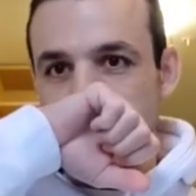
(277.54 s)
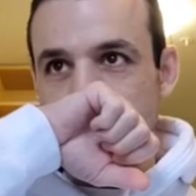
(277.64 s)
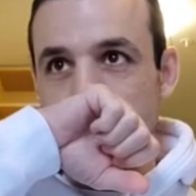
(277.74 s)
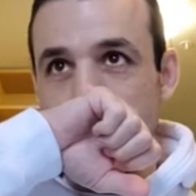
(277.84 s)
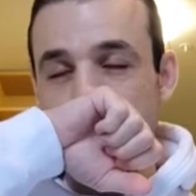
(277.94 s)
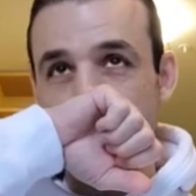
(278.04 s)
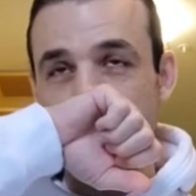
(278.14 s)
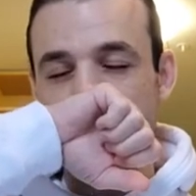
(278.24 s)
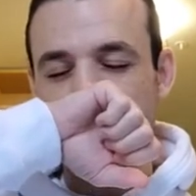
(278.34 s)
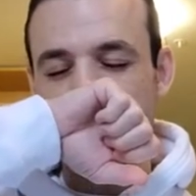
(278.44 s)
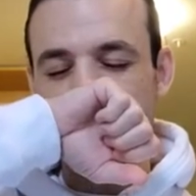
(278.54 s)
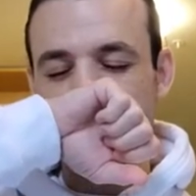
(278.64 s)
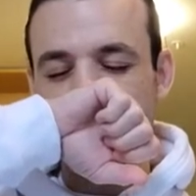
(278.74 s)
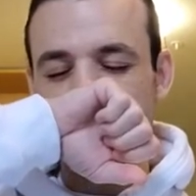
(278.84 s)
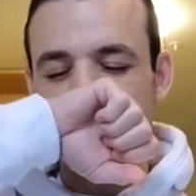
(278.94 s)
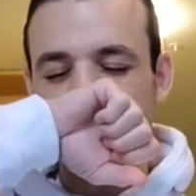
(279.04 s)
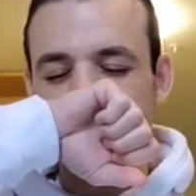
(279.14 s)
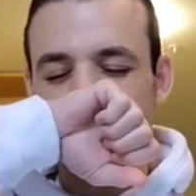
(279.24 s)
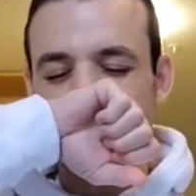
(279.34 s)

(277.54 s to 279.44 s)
Nobody speaks.